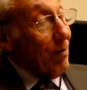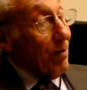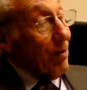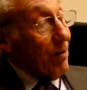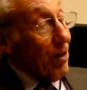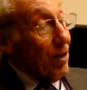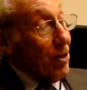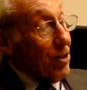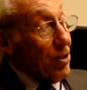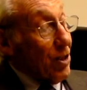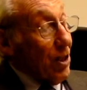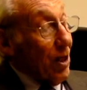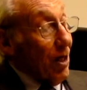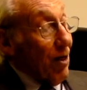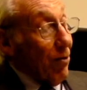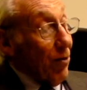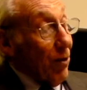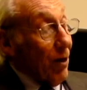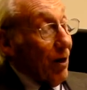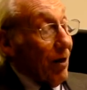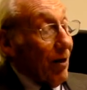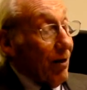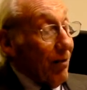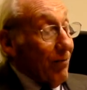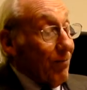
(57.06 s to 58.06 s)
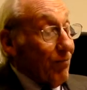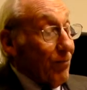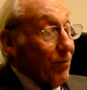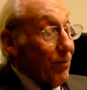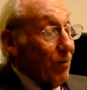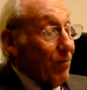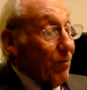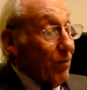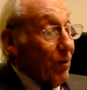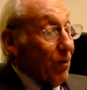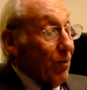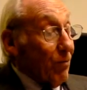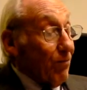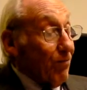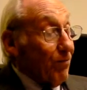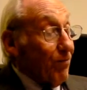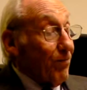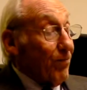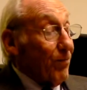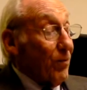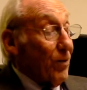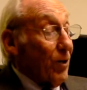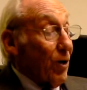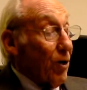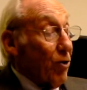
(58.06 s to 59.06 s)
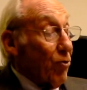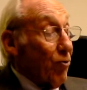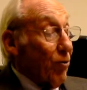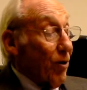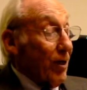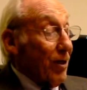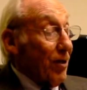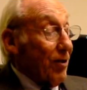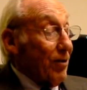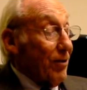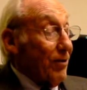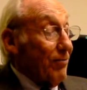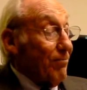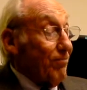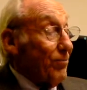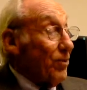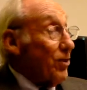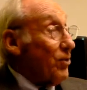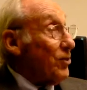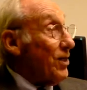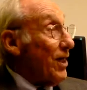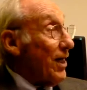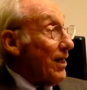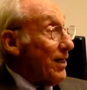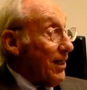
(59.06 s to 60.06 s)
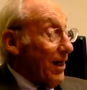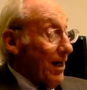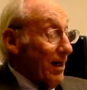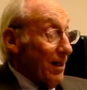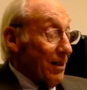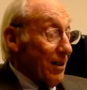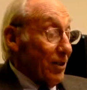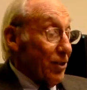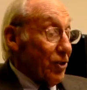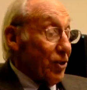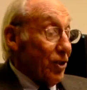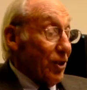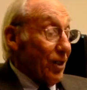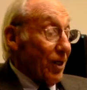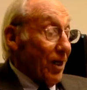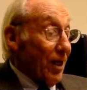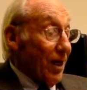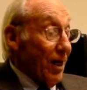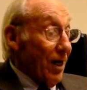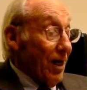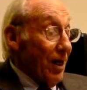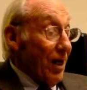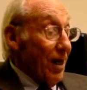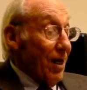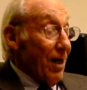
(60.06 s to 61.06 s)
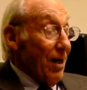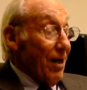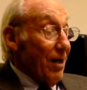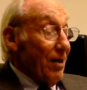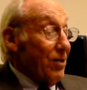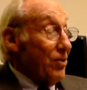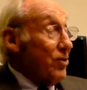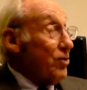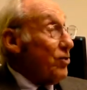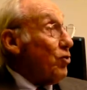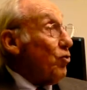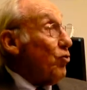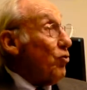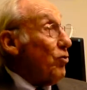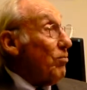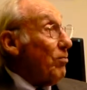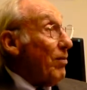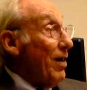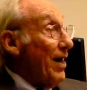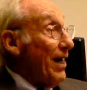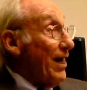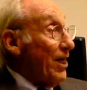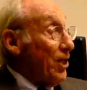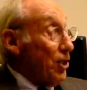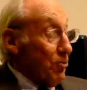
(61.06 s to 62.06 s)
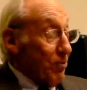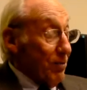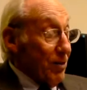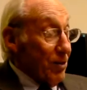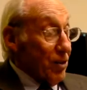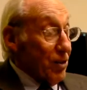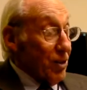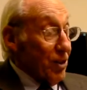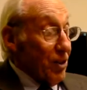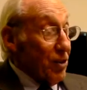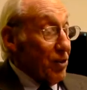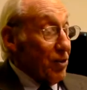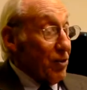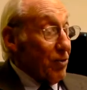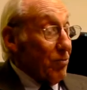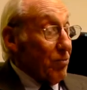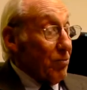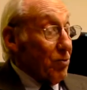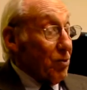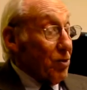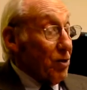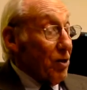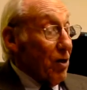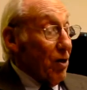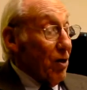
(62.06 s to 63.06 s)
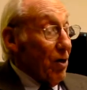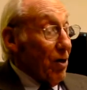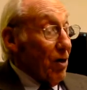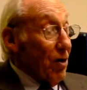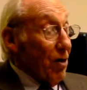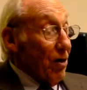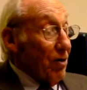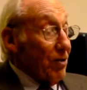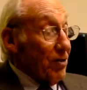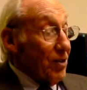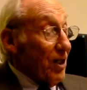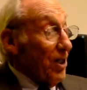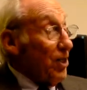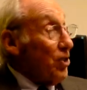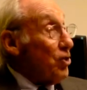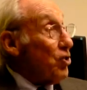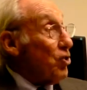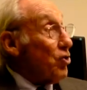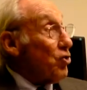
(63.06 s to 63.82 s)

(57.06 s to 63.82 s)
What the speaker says: this area, the curriculum, the technology, student management systems, teacher